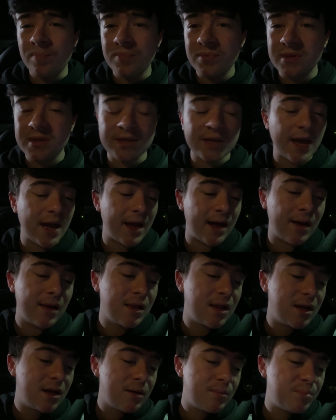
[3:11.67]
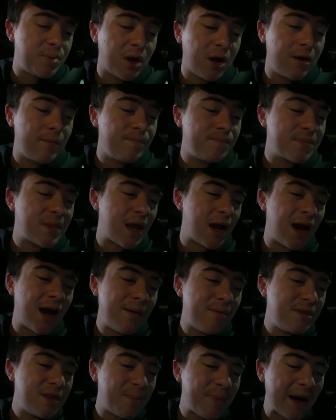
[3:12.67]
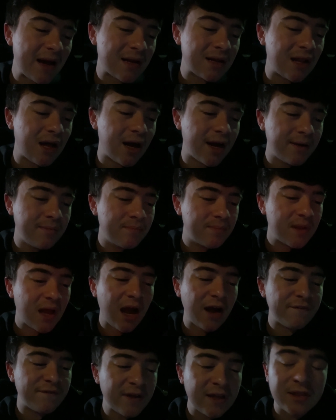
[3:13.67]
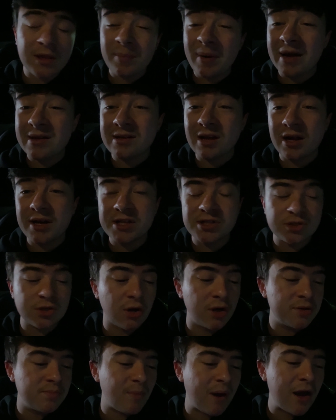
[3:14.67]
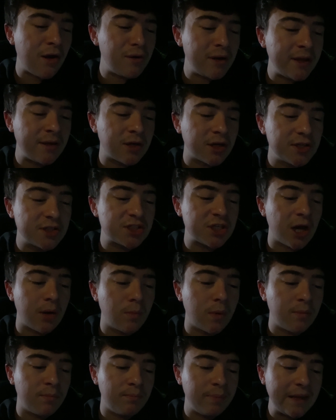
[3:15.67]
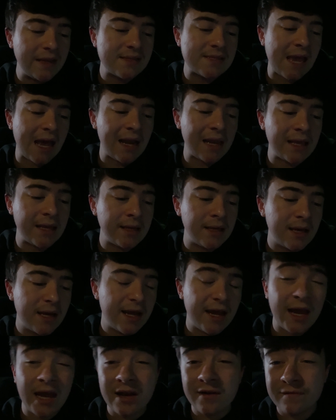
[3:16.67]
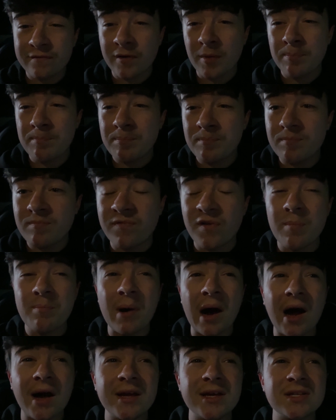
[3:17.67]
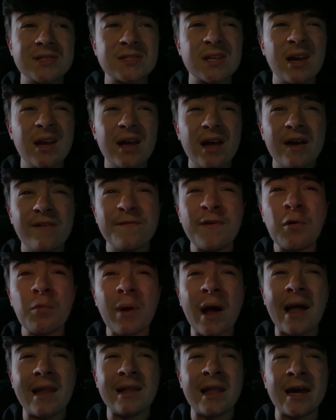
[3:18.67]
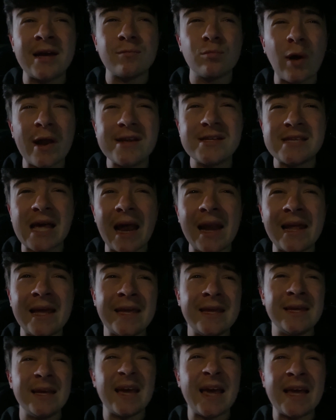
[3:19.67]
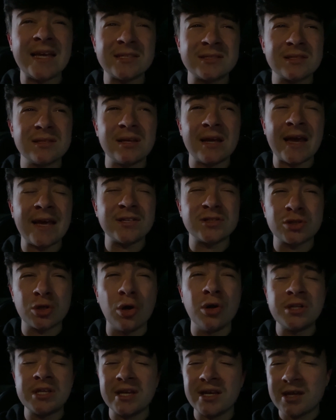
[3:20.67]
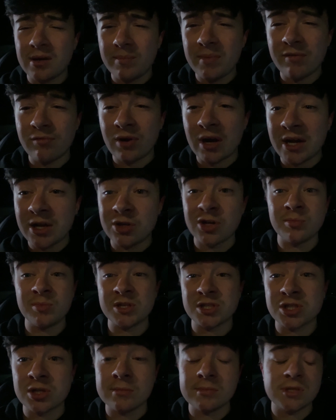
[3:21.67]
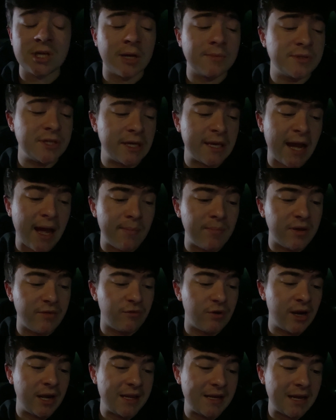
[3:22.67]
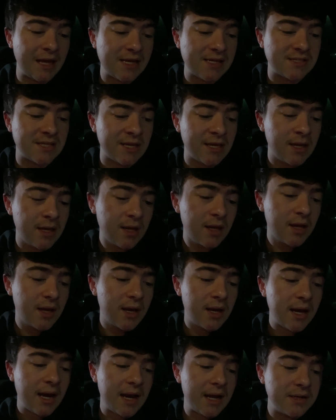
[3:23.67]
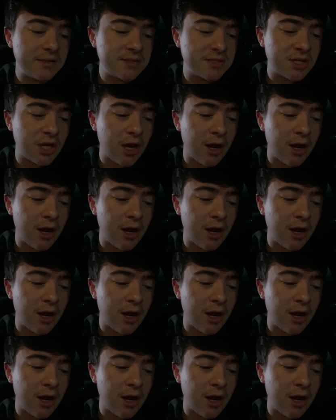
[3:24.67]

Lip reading: yeah. But I mean, the back line, I think the back line is good. My only concern would be Delhi in for Byers. Feel like when Delhi is good, he can be really good, but sometimes he can be really lazy. And